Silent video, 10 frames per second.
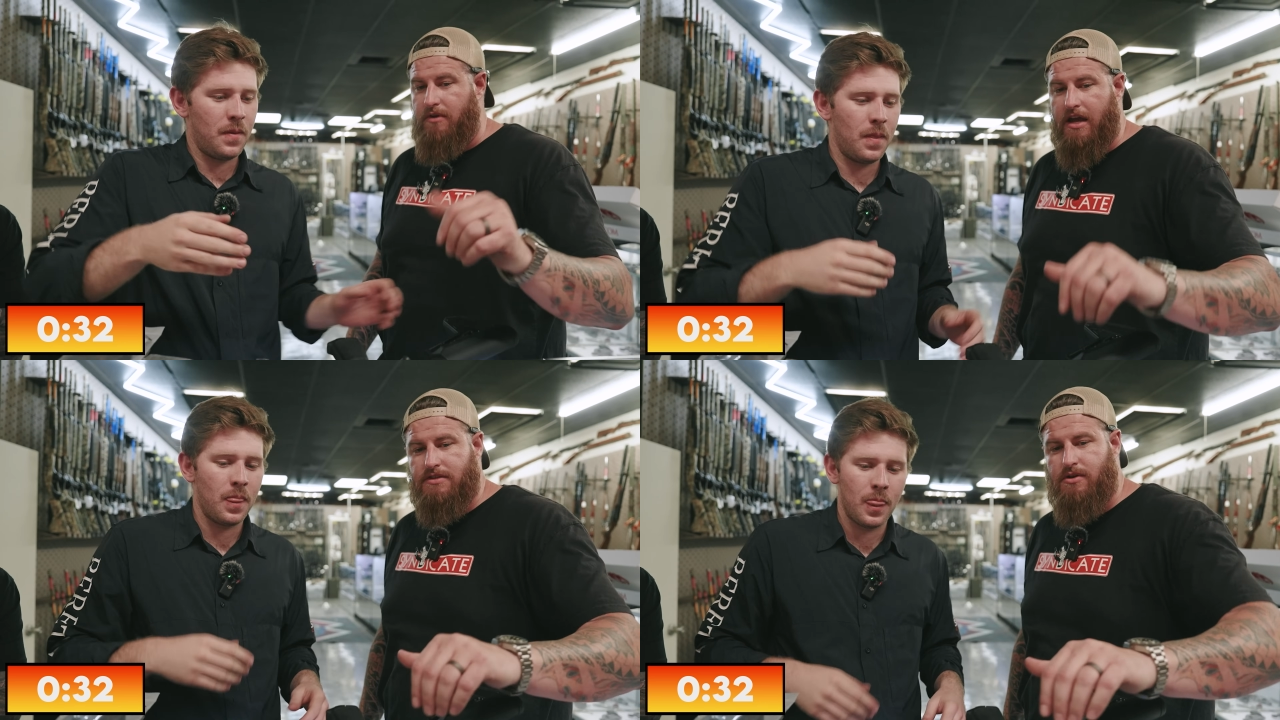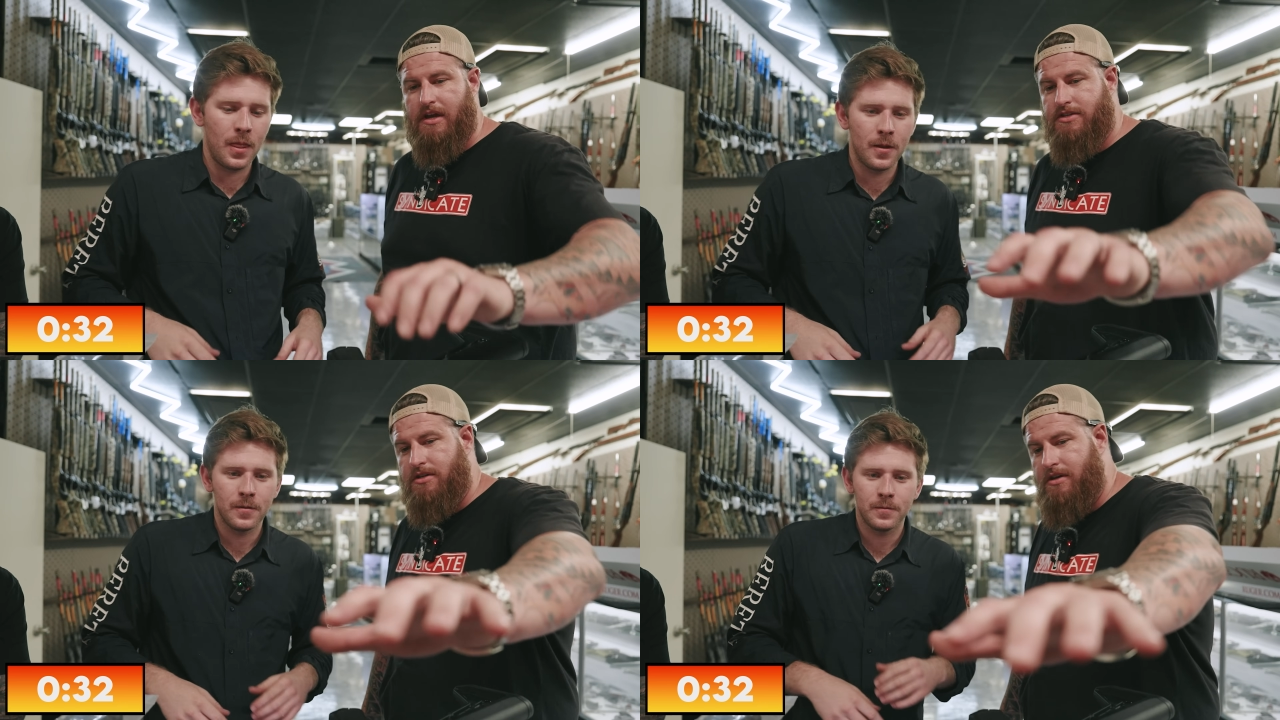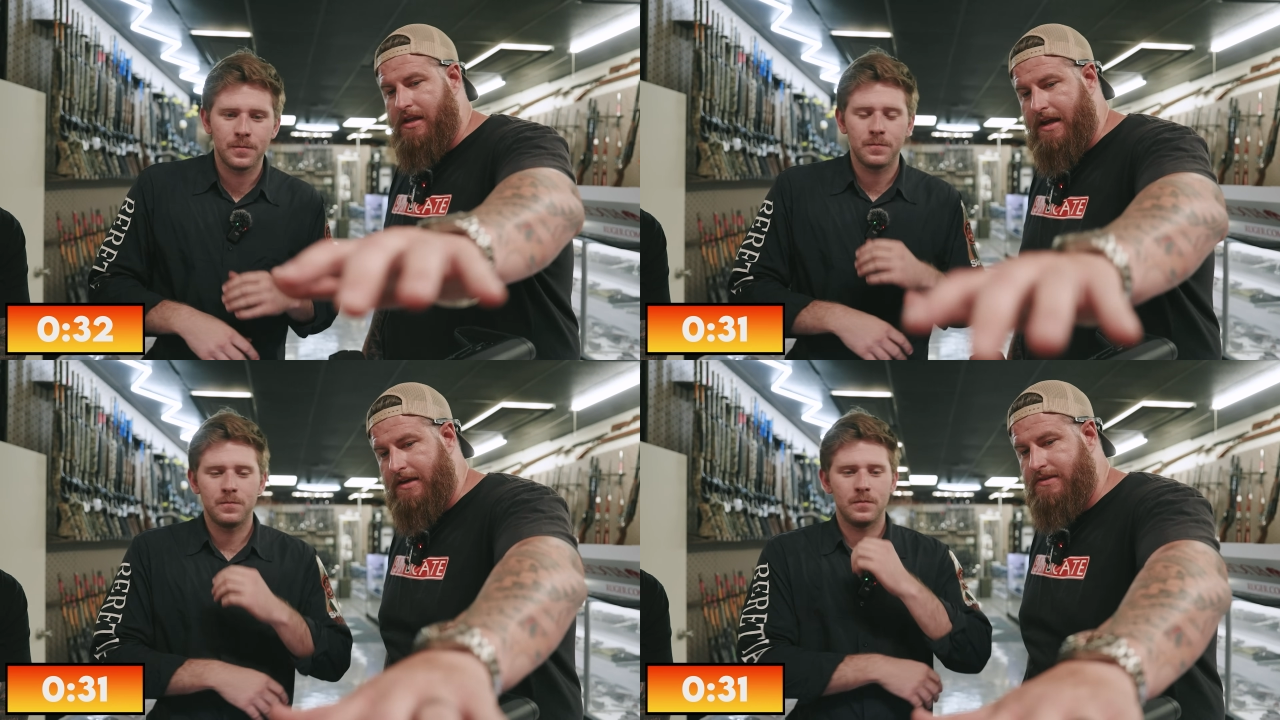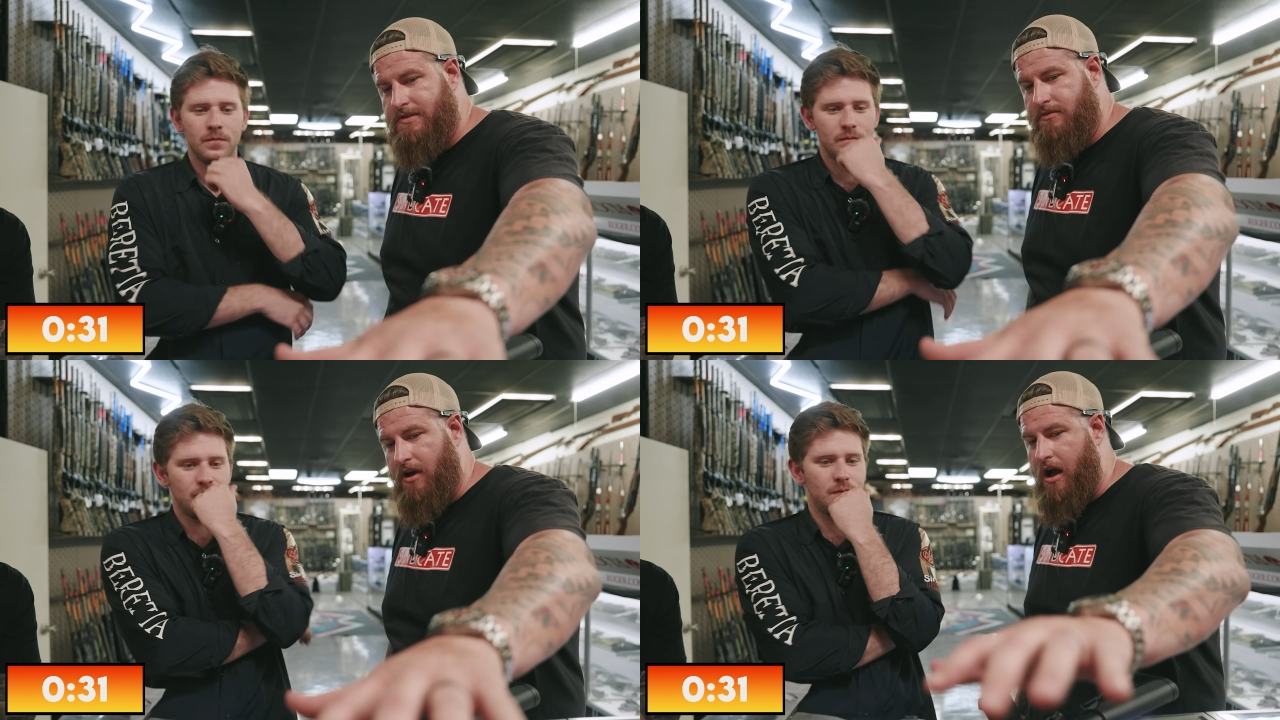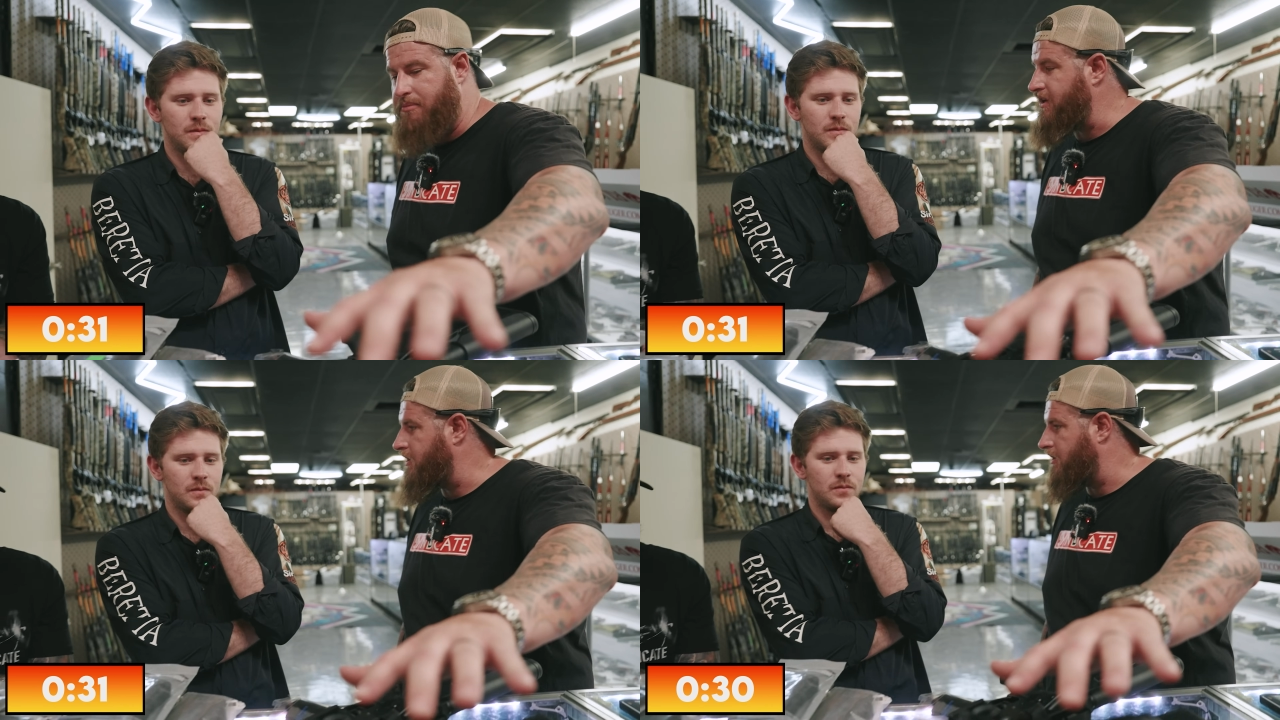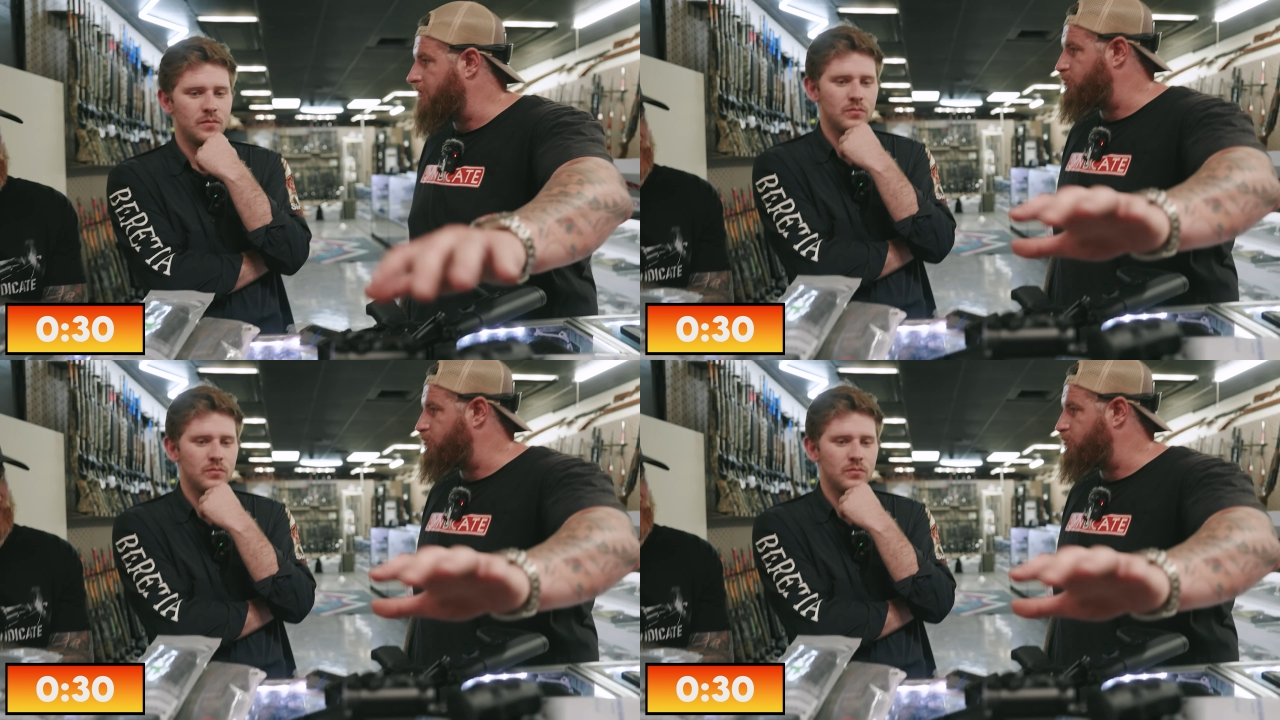Speaker 1: right? So I got you a nice optic here,